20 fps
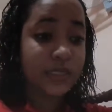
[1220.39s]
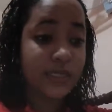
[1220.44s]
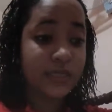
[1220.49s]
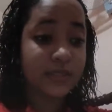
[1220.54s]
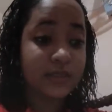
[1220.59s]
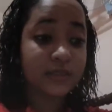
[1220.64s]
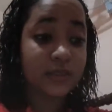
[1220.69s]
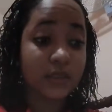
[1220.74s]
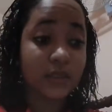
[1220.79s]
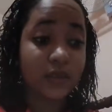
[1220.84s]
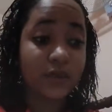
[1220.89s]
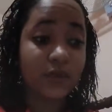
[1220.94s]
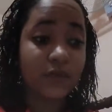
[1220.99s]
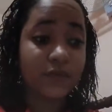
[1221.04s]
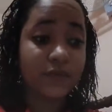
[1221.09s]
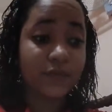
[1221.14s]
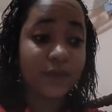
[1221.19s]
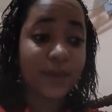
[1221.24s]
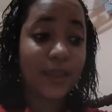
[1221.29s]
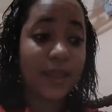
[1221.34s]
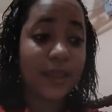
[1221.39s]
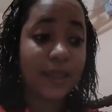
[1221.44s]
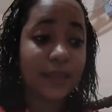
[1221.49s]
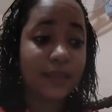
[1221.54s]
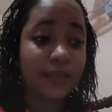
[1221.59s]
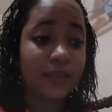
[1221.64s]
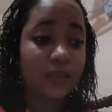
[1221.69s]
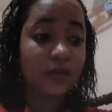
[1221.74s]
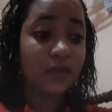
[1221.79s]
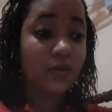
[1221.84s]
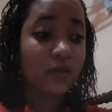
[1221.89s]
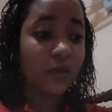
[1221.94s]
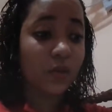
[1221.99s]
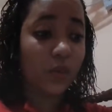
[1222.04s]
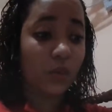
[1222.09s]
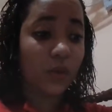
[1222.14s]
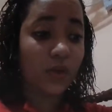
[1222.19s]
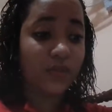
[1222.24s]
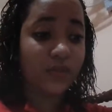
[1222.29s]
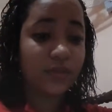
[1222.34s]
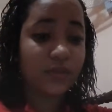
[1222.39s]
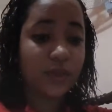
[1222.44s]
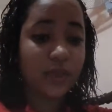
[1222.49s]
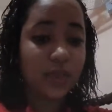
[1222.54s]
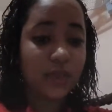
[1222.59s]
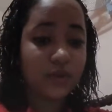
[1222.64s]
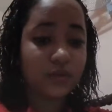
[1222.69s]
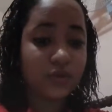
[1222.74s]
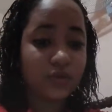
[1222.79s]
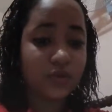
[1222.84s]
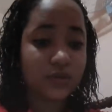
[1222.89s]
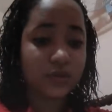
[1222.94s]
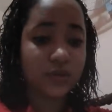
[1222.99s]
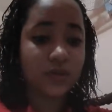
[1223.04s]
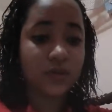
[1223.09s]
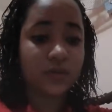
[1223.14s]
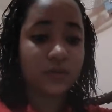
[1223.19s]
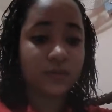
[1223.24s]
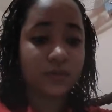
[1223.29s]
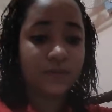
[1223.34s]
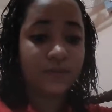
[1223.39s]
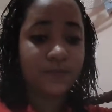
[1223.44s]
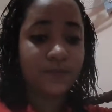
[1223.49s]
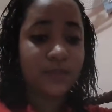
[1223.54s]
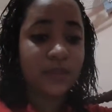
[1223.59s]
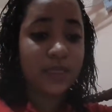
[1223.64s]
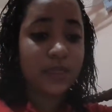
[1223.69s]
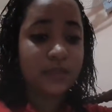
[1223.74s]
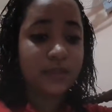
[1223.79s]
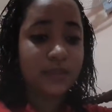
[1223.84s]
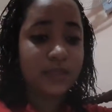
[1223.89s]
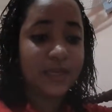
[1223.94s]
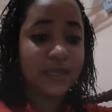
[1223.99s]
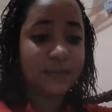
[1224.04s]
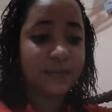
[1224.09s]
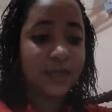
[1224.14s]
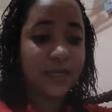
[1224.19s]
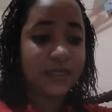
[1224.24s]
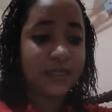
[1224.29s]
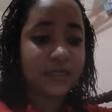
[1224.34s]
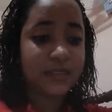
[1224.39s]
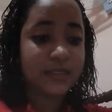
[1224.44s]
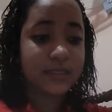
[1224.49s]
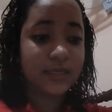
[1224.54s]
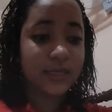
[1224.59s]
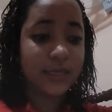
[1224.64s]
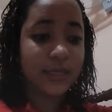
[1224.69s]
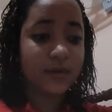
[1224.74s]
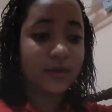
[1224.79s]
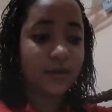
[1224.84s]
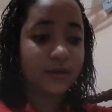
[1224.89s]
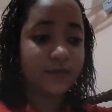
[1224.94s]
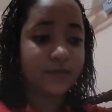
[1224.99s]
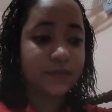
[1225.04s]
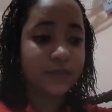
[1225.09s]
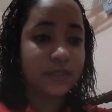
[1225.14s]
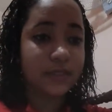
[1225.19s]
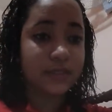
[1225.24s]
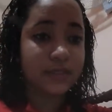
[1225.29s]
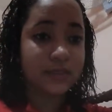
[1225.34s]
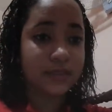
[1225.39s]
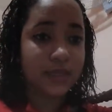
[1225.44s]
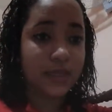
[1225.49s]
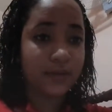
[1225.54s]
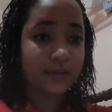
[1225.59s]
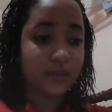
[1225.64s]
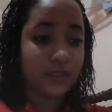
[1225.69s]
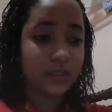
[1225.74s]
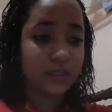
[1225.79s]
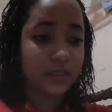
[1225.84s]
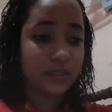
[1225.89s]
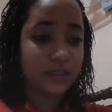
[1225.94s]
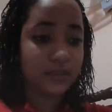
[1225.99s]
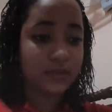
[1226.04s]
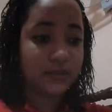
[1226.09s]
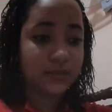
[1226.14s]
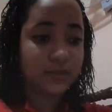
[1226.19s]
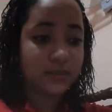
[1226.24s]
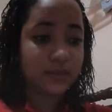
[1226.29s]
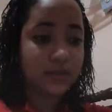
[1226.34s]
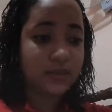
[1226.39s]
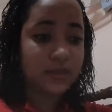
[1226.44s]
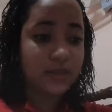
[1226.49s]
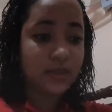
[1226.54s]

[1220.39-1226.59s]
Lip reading: is slow fade with age, so that by the time of the 70s